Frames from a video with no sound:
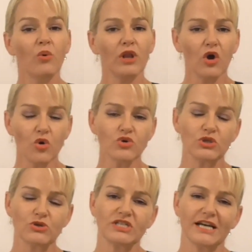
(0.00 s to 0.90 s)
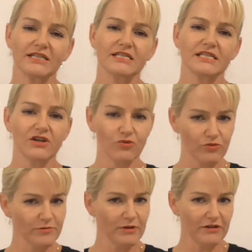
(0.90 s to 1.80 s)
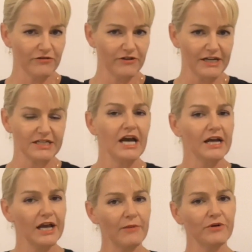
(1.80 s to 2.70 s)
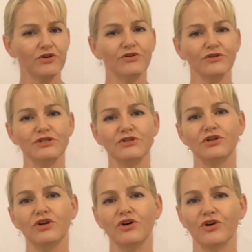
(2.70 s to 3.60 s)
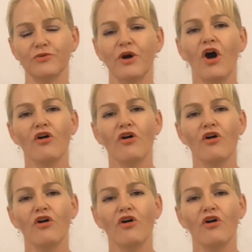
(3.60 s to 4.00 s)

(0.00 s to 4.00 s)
We'll also start to see a ripple effect come across the globe